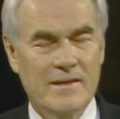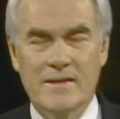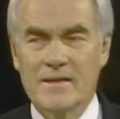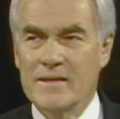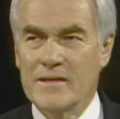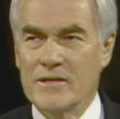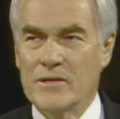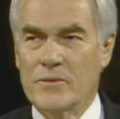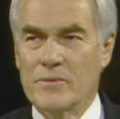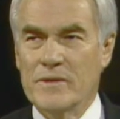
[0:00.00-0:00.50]

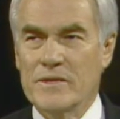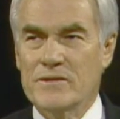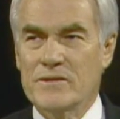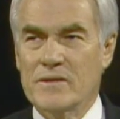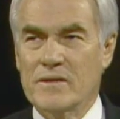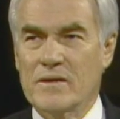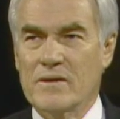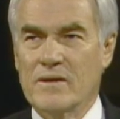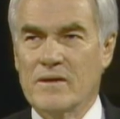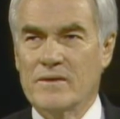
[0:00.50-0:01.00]
In a
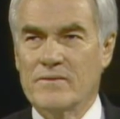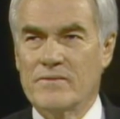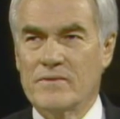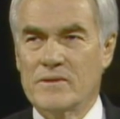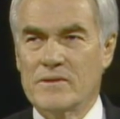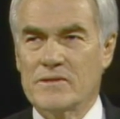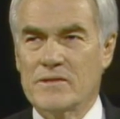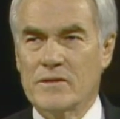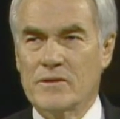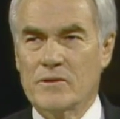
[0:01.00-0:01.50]
recent
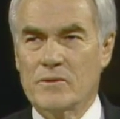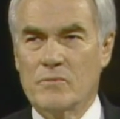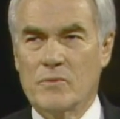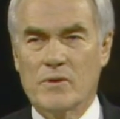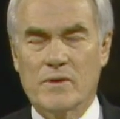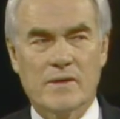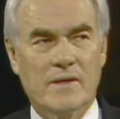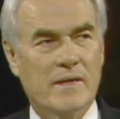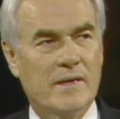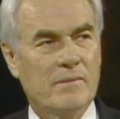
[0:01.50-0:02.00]
conference, Elder
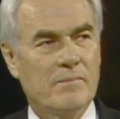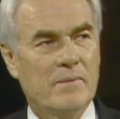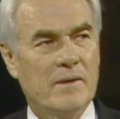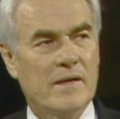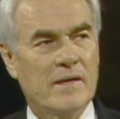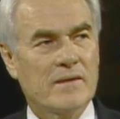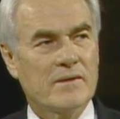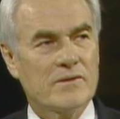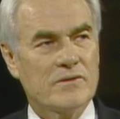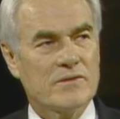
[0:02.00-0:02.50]
Boyd K.
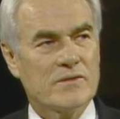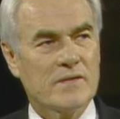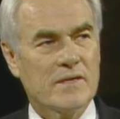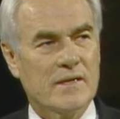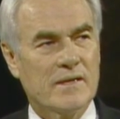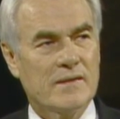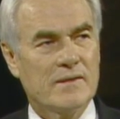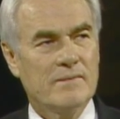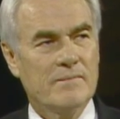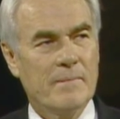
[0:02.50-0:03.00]
Packer
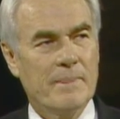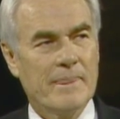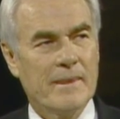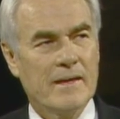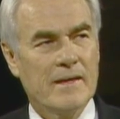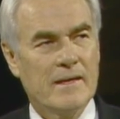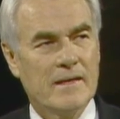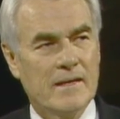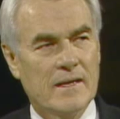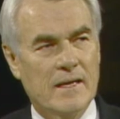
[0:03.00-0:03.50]
said,
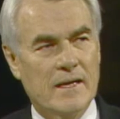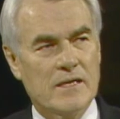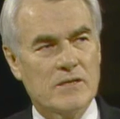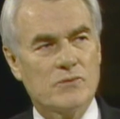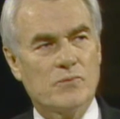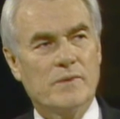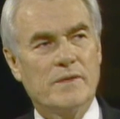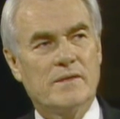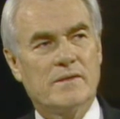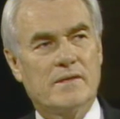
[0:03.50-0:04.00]

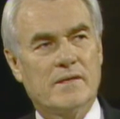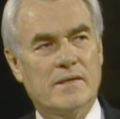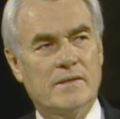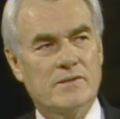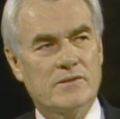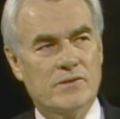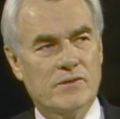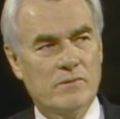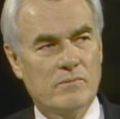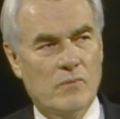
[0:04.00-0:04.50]
As we
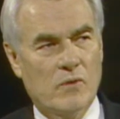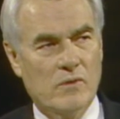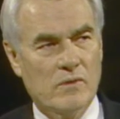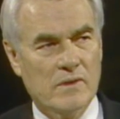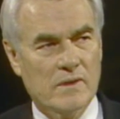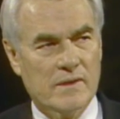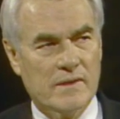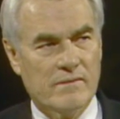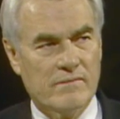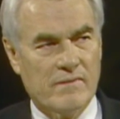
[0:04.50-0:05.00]
test the
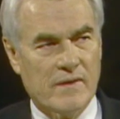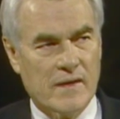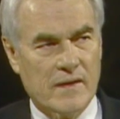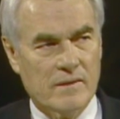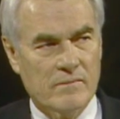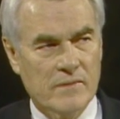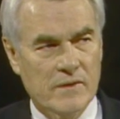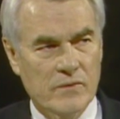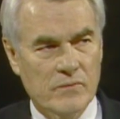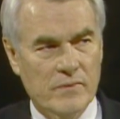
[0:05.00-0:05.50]
moral
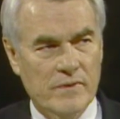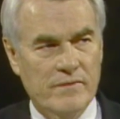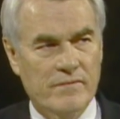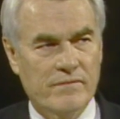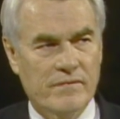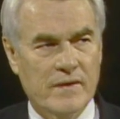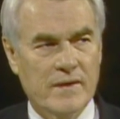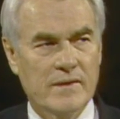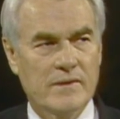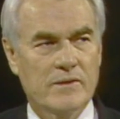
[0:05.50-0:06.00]
environment, we
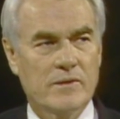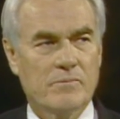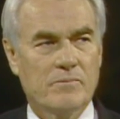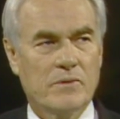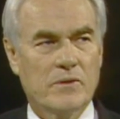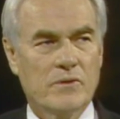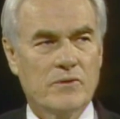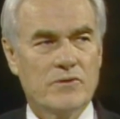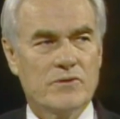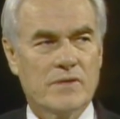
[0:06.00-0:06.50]
find the
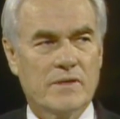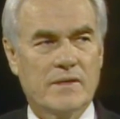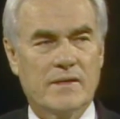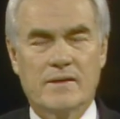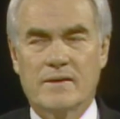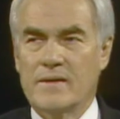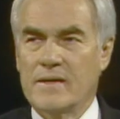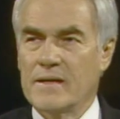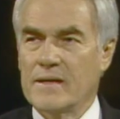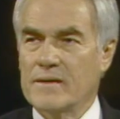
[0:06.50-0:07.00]
pollution
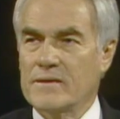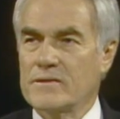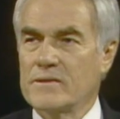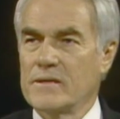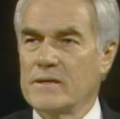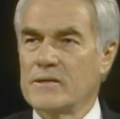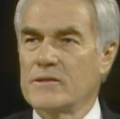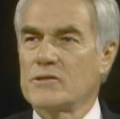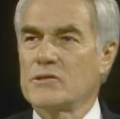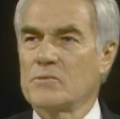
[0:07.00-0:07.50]
index
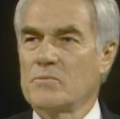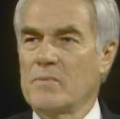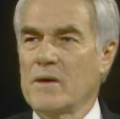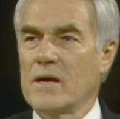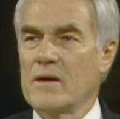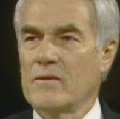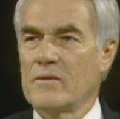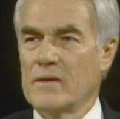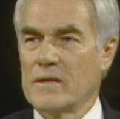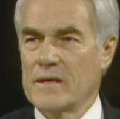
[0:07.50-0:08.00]
is
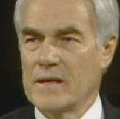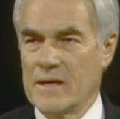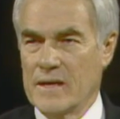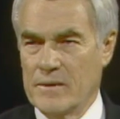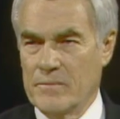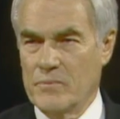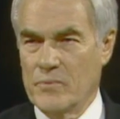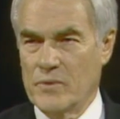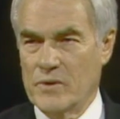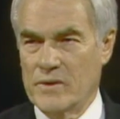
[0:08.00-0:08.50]
spiraling
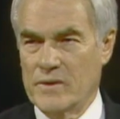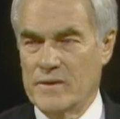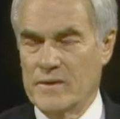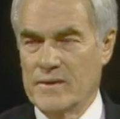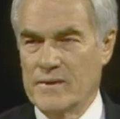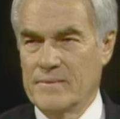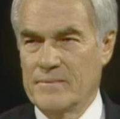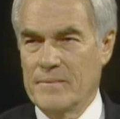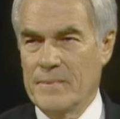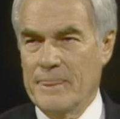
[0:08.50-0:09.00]
upward.
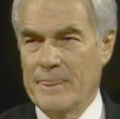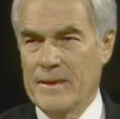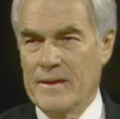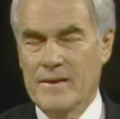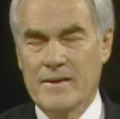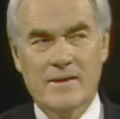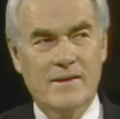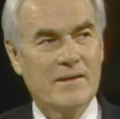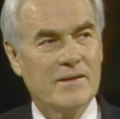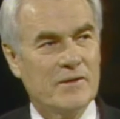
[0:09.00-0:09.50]

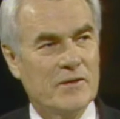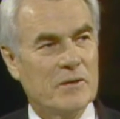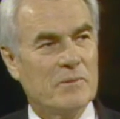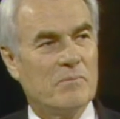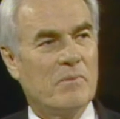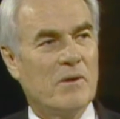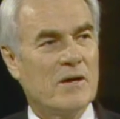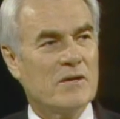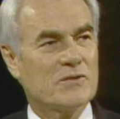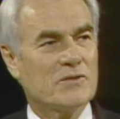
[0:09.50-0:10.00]
The
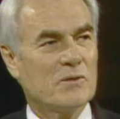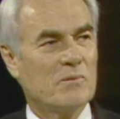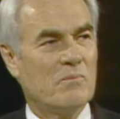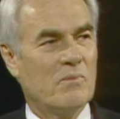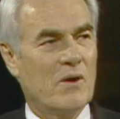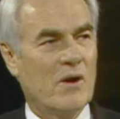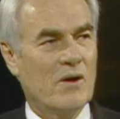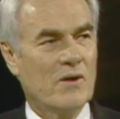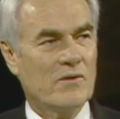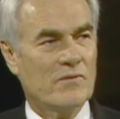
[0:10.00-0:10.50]
Apostle
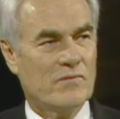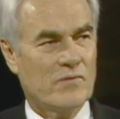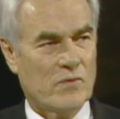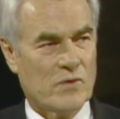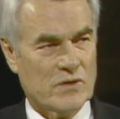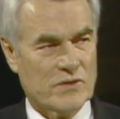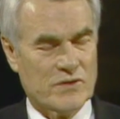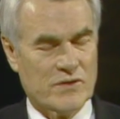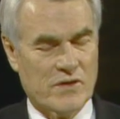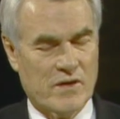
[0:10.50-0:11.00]
Paul
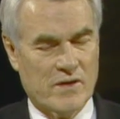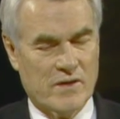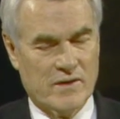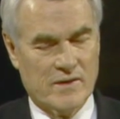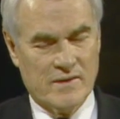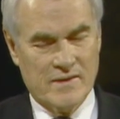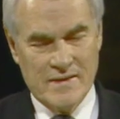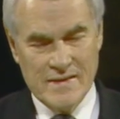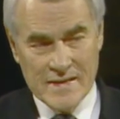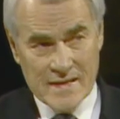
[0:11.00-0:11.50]
foresaw
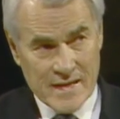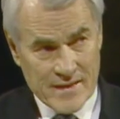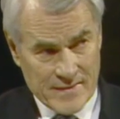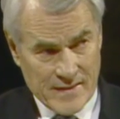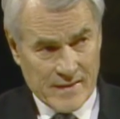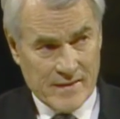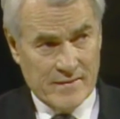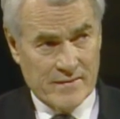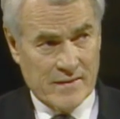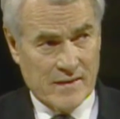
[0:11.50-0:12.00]

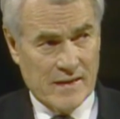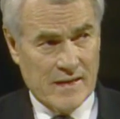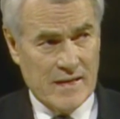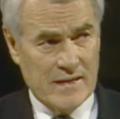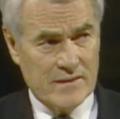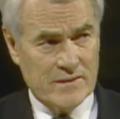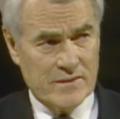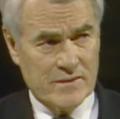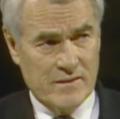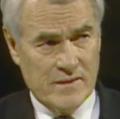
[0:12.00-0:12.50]
that in the
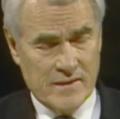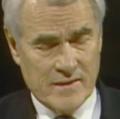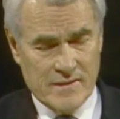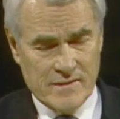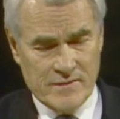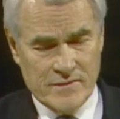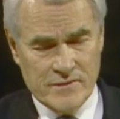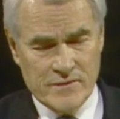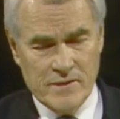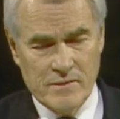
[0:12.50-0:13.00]
last
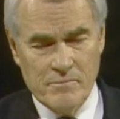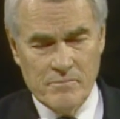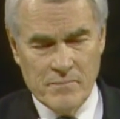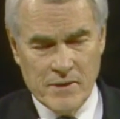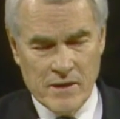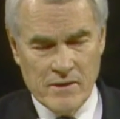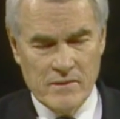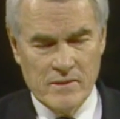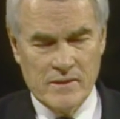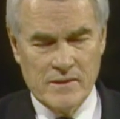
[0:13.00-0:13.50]
days
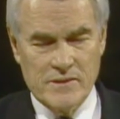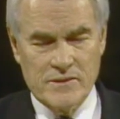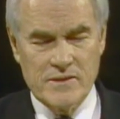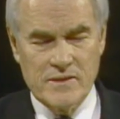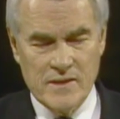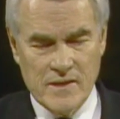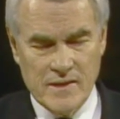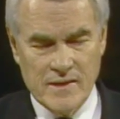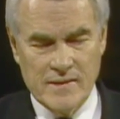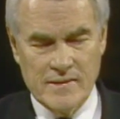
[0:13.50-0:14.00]
perilous
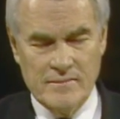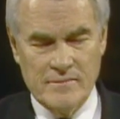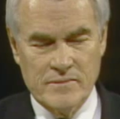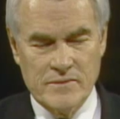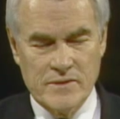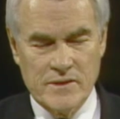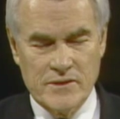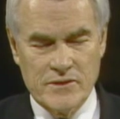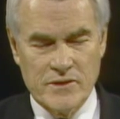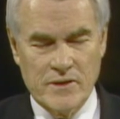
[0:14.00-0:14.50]

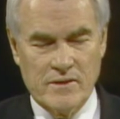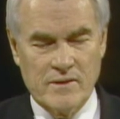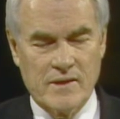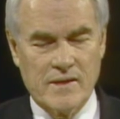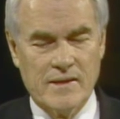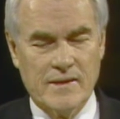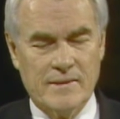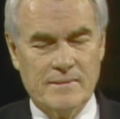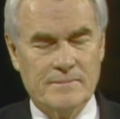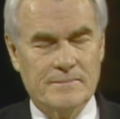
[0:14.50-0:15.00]
times shall
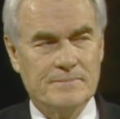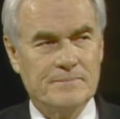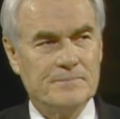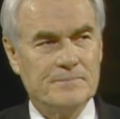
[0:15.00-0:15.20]
come.